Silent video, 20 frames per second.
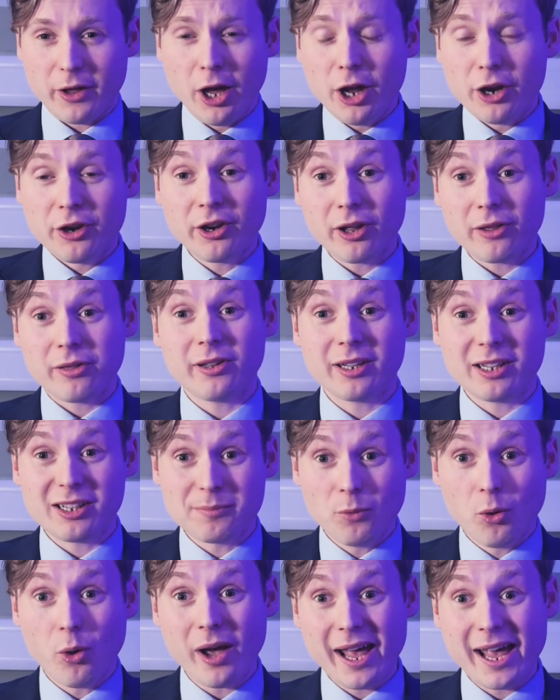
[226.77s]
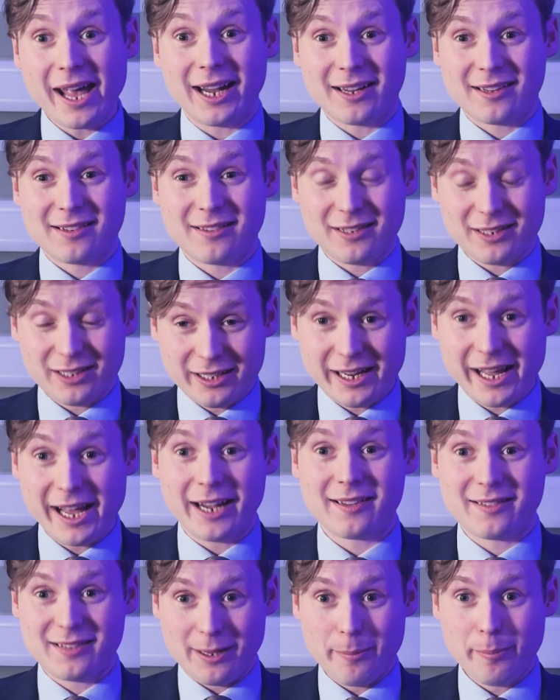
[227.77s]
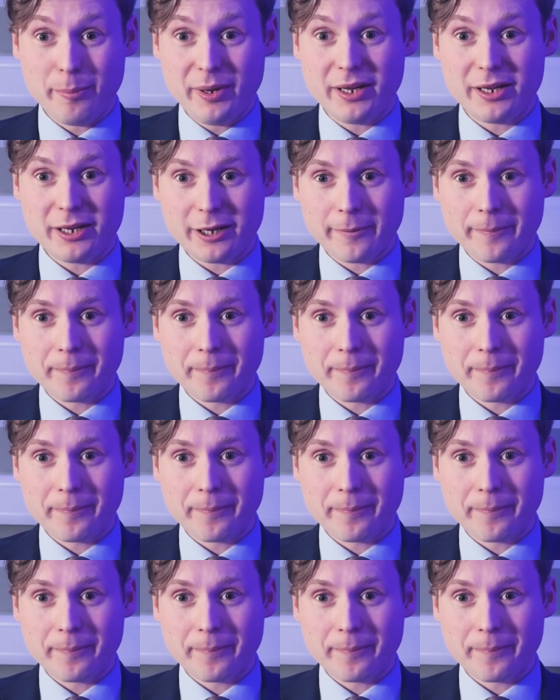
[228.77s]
Nothing is more ex than an ex-MP.